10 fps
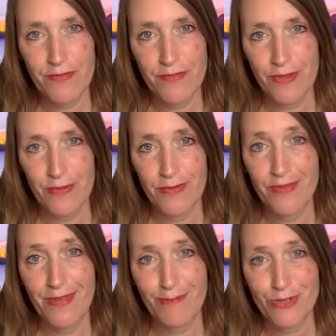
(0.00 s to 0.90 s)

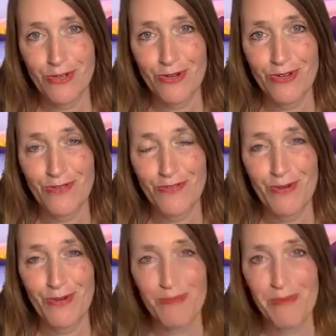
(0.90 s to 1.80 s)
I'm sure you've
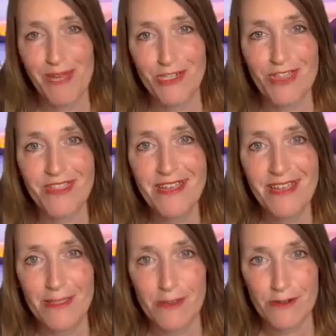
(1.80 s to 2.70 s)
heard me mention the
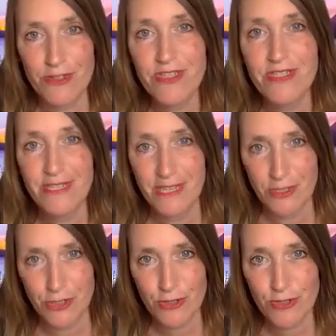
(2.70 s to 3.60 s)
healers, the
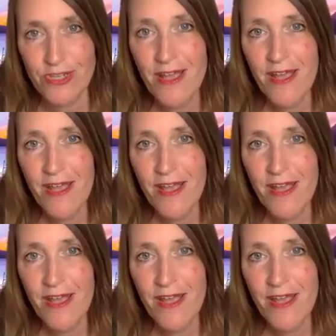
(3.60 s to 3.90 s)
teachers,